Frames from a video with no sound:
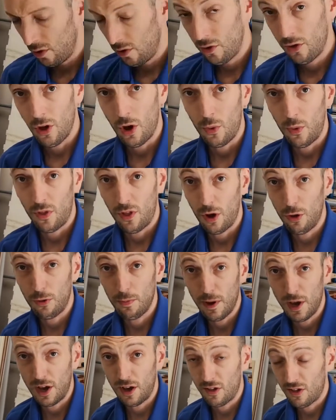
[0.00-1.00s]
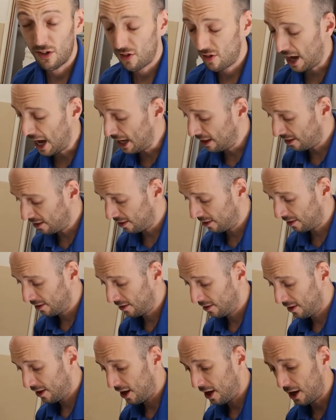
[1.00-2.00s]
So with those being set,
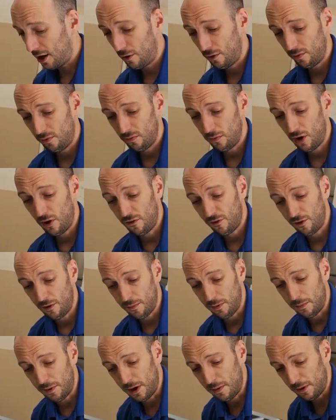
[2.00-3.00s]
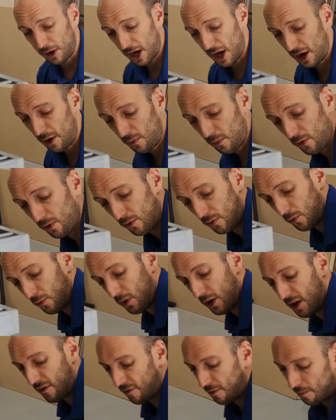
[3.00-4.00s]
I'll offer up the beam again and we'll
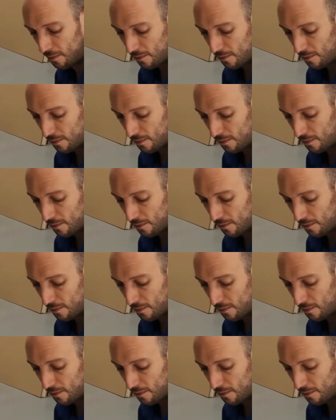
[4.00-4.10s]
have